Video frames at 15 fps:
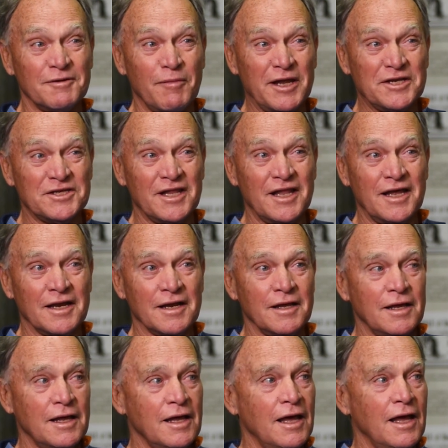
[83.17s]
Imagine that.
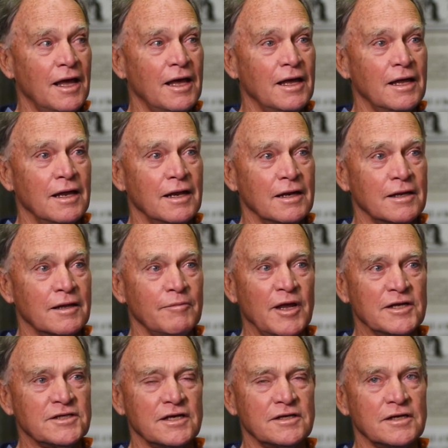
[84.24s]
Can you
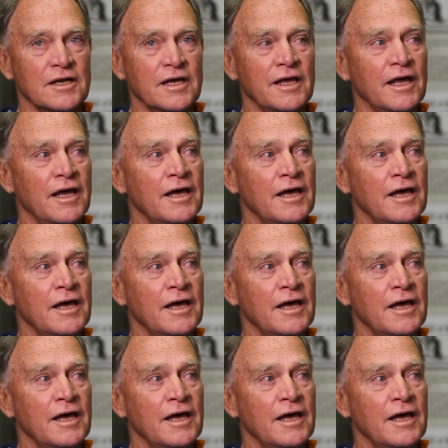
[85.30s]
imagine that today?